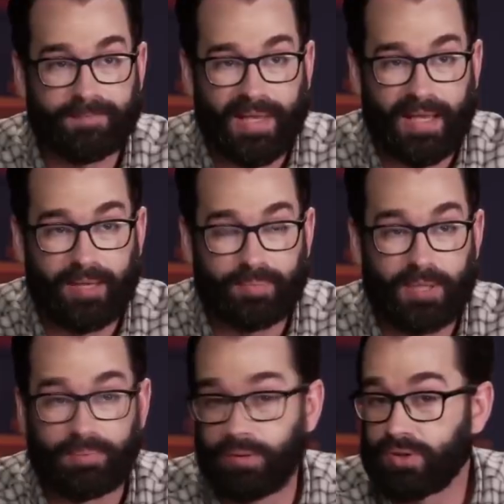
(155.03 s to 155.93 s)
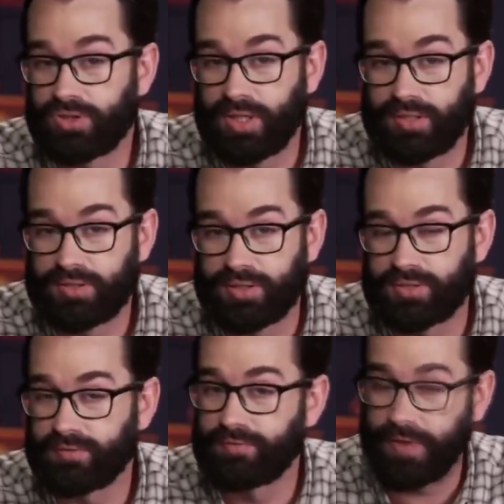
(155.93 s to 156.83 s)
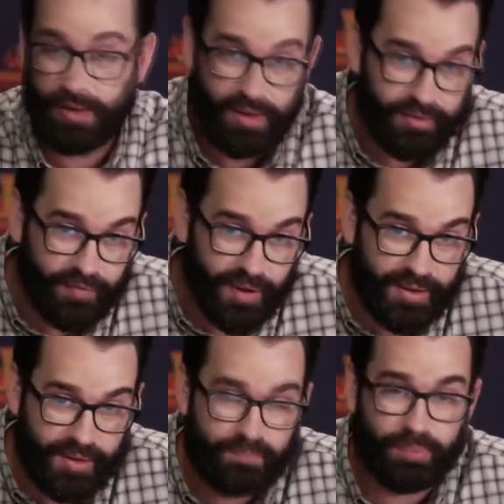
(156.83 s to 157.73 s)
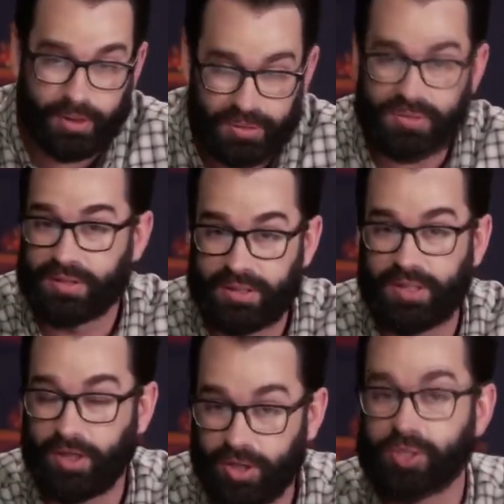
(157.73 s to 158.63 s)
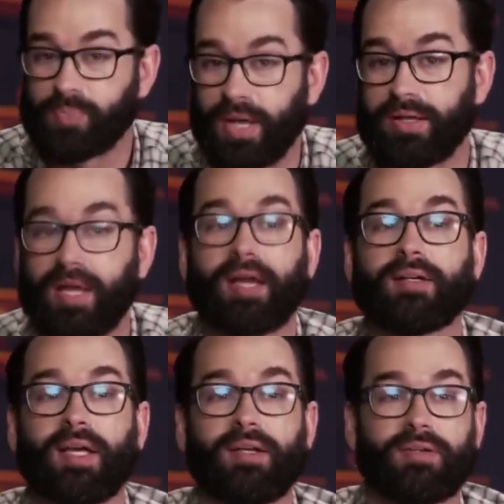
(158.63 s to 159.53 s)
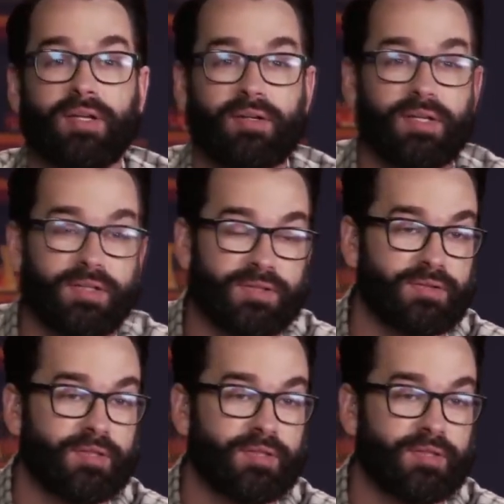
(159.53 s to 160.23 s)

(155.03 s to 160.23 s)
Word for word: And Pete Buttigieg is very offended and personally hurt by that. And here he is